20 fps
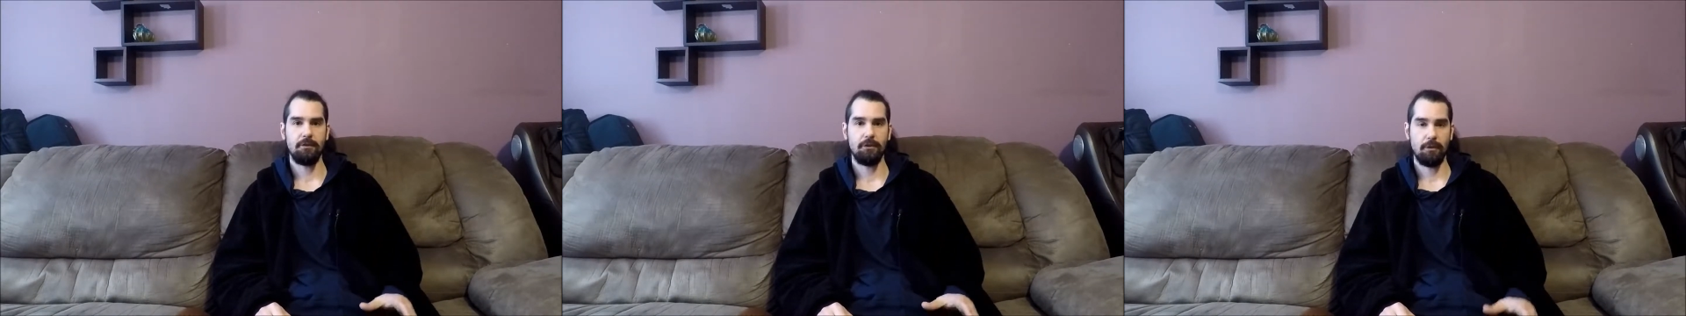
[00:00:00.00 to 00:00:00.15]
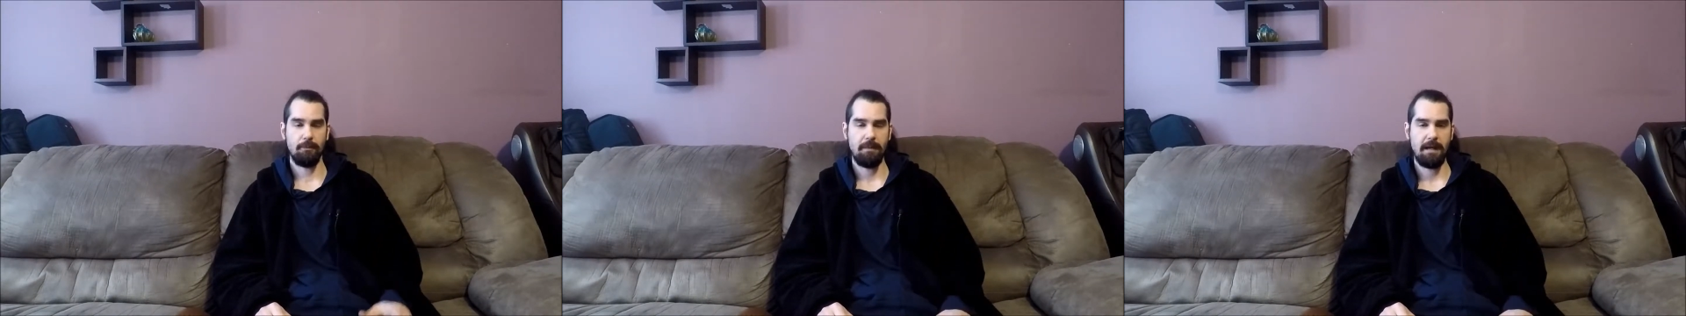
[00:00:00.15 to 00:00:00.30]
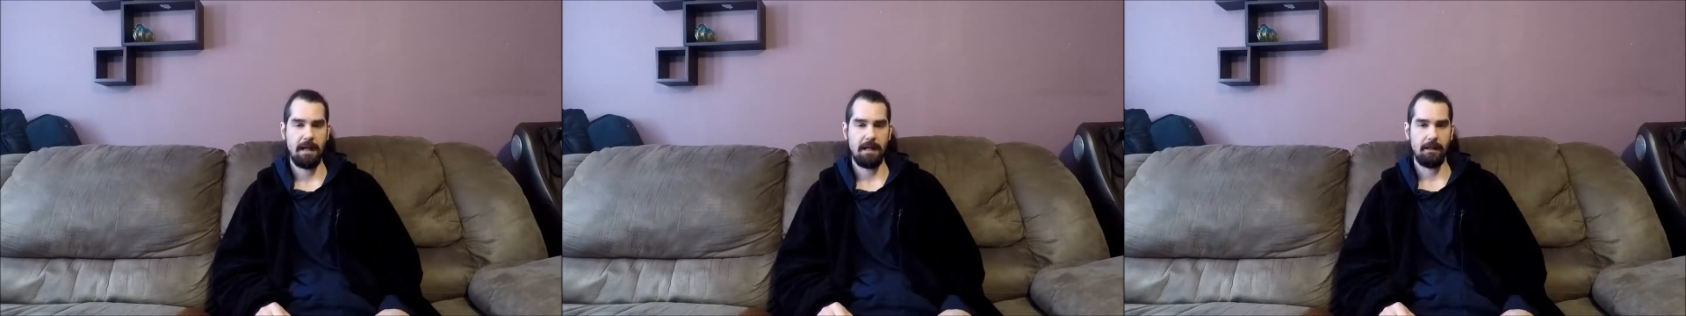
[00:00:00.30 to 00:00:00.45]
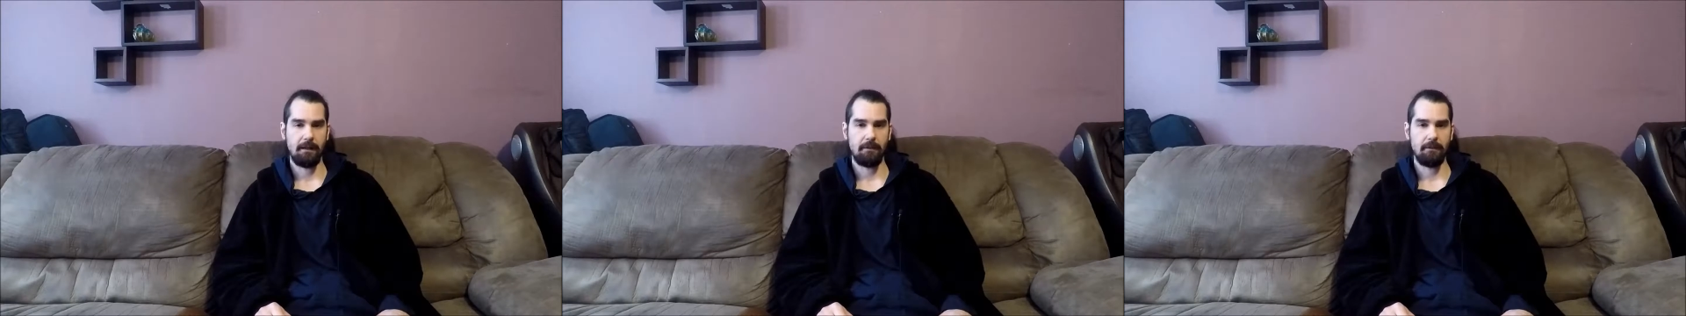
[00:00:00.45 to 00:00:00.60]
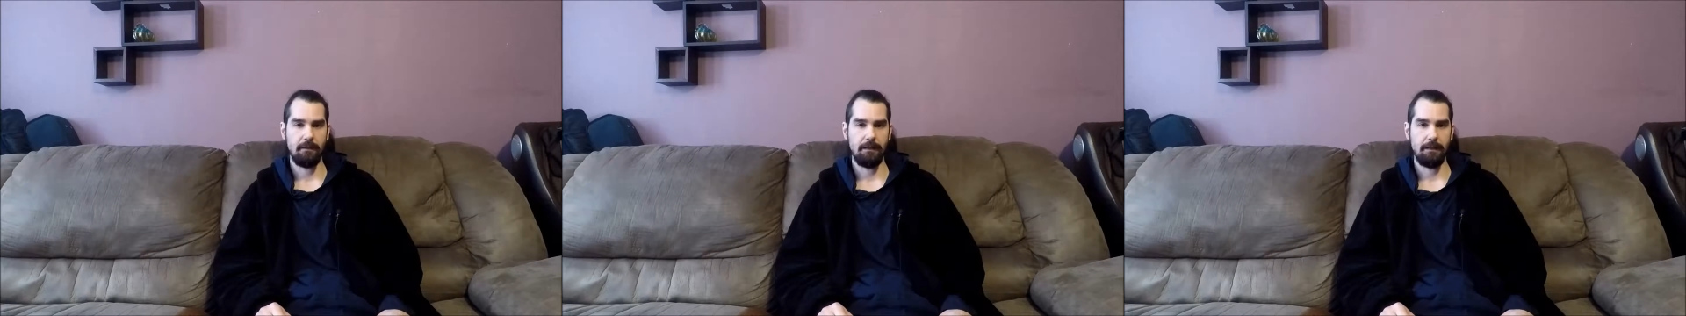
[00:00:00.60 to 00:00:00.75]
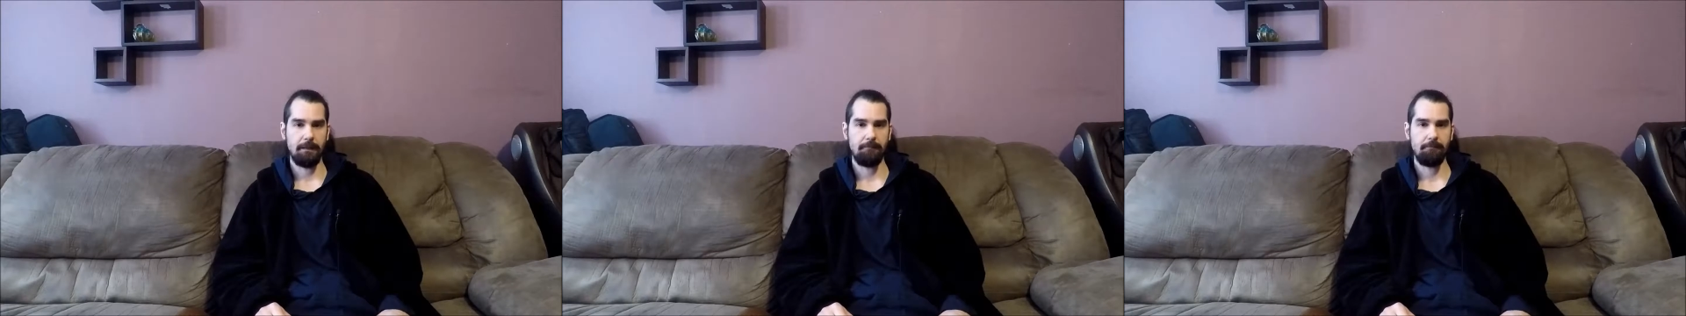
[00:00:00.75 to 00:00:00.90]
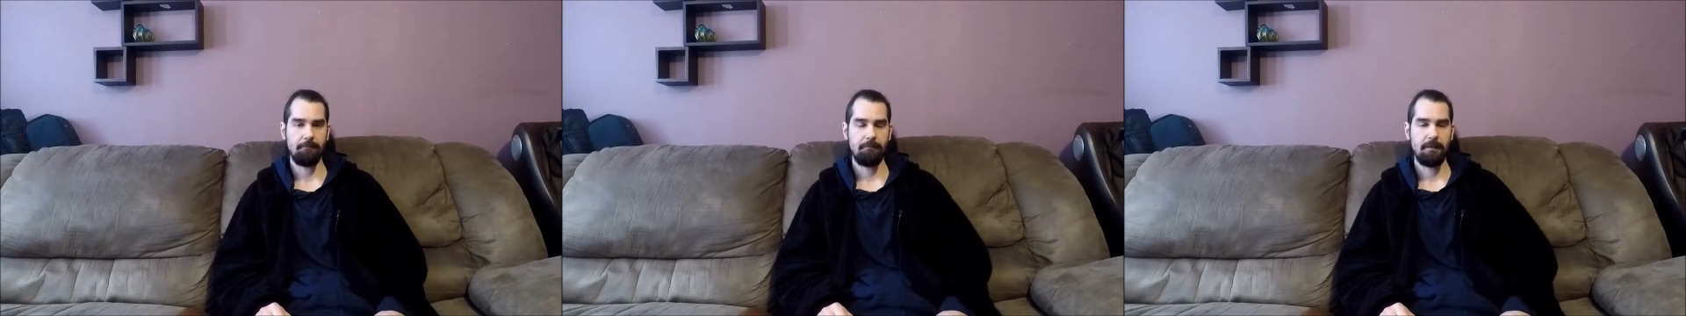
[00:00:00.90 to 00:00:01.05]

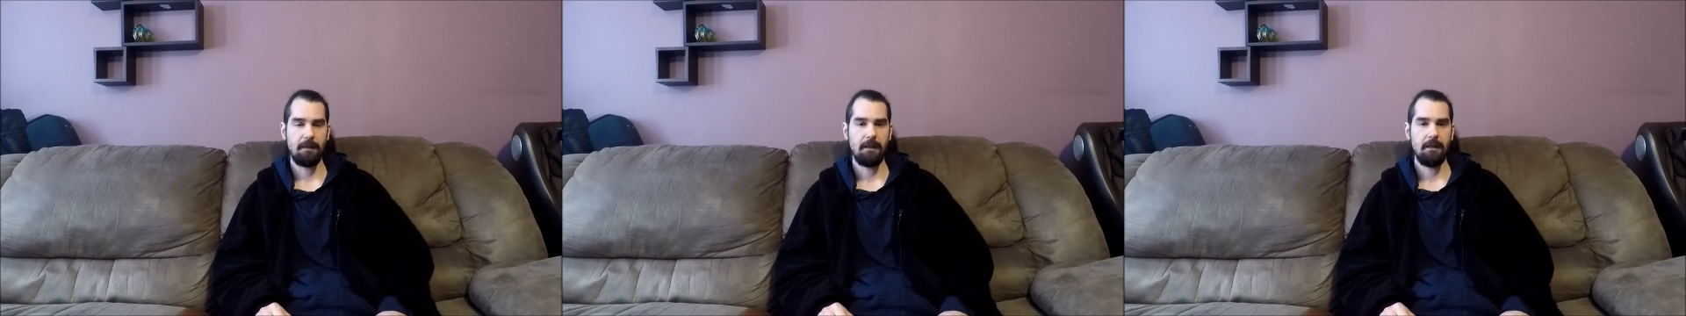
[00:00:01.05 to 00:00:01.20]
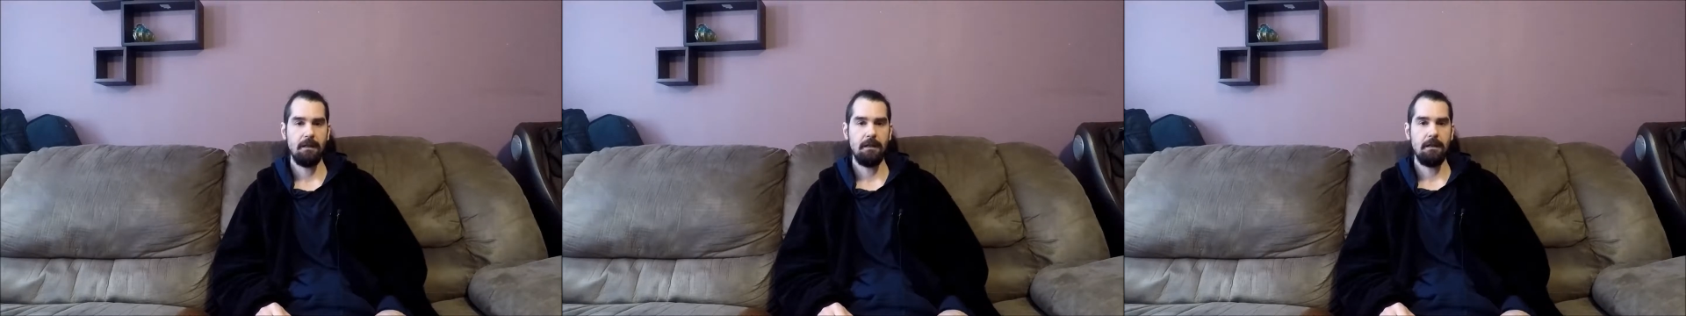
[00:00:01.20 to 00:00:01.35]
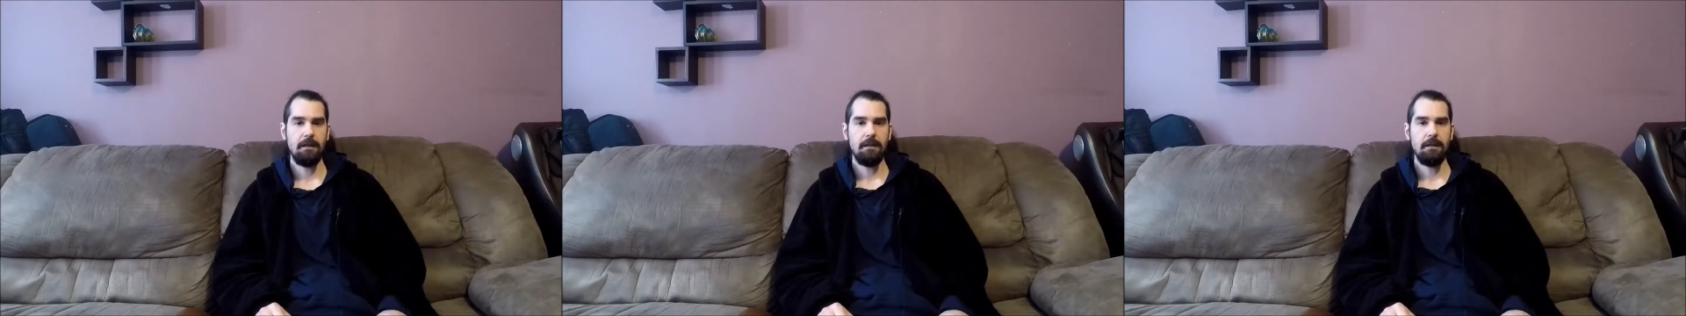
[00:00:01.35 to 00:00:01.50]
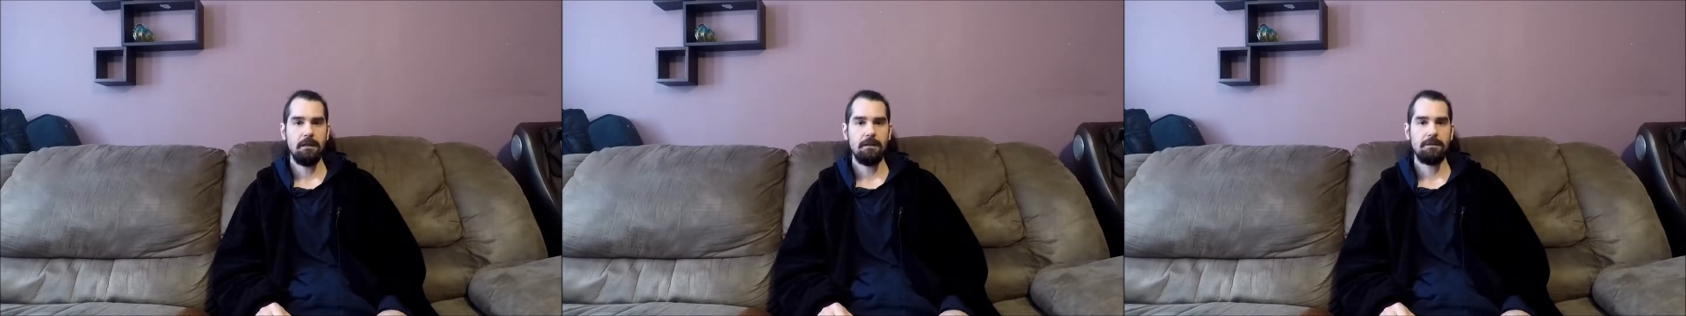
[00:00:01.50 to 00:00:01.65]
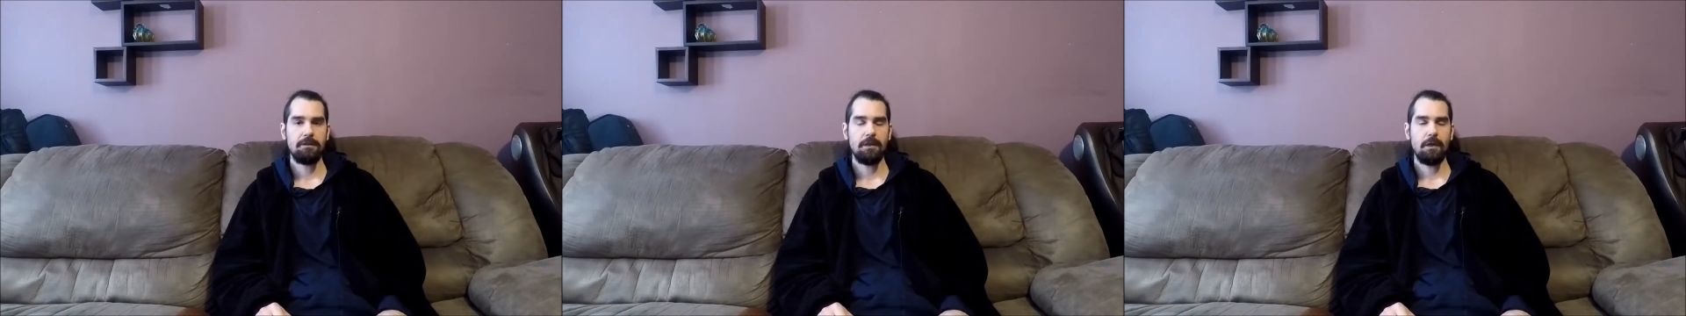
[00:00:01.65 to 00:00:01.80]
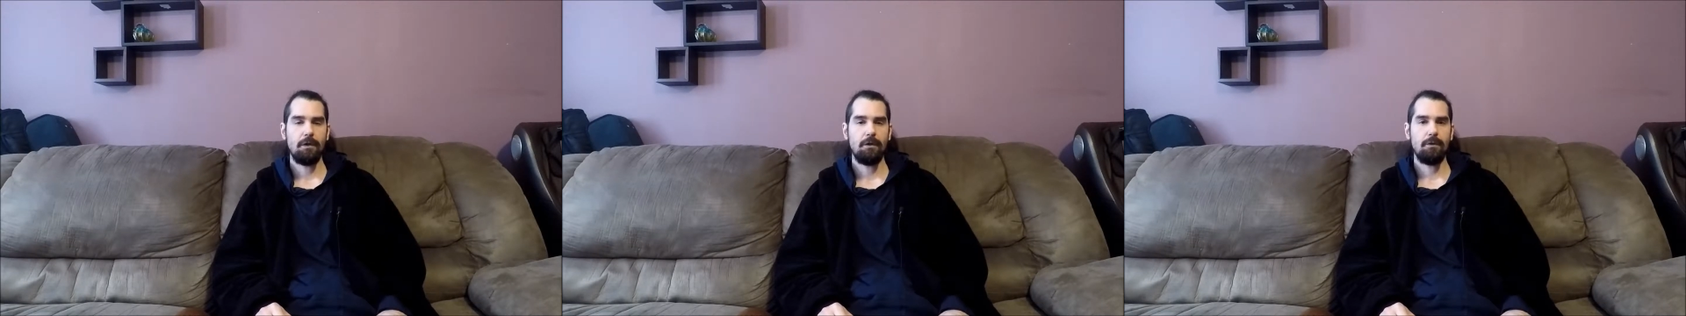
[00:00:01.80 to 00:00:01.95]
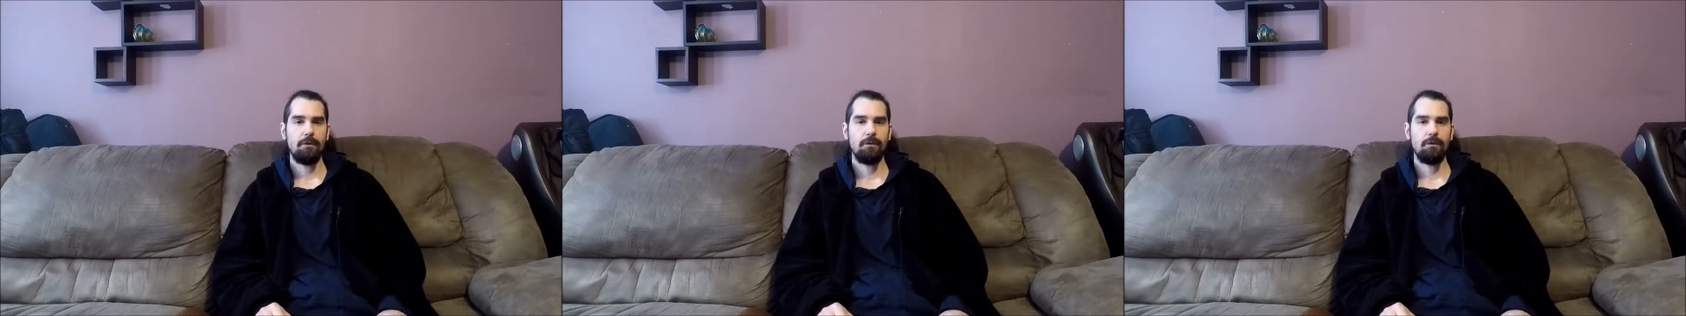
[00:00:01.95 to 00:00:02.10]
dramatically.
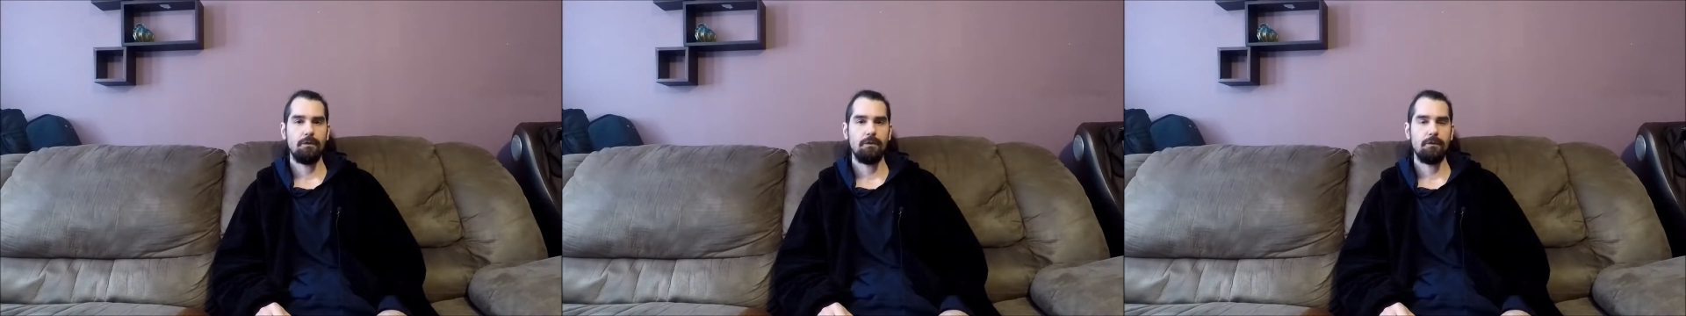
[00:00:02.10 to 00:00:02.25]
So